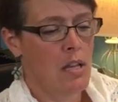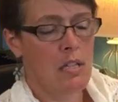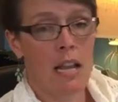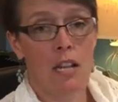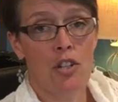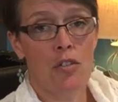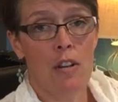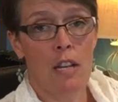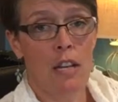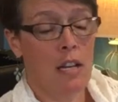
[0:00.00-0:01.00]

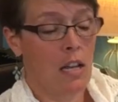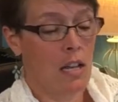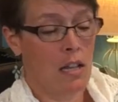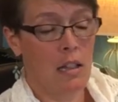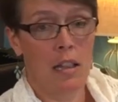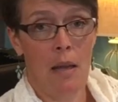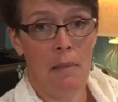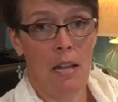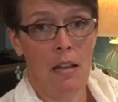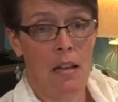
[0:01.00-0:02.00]
tangerine,
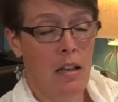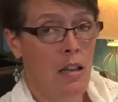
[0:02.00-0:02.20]
lemon,